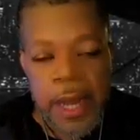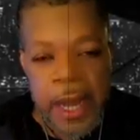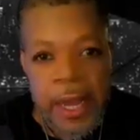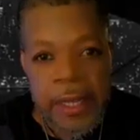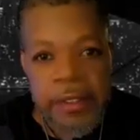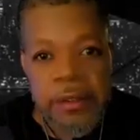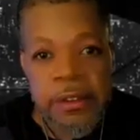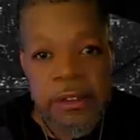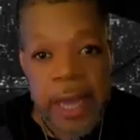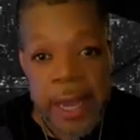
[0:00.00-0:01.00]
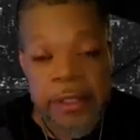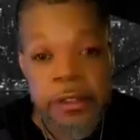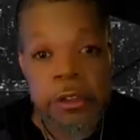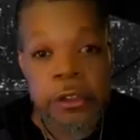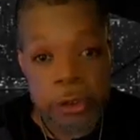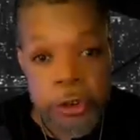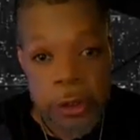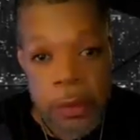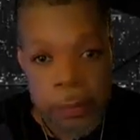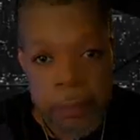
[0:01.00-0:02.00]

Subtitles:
I decided to do so.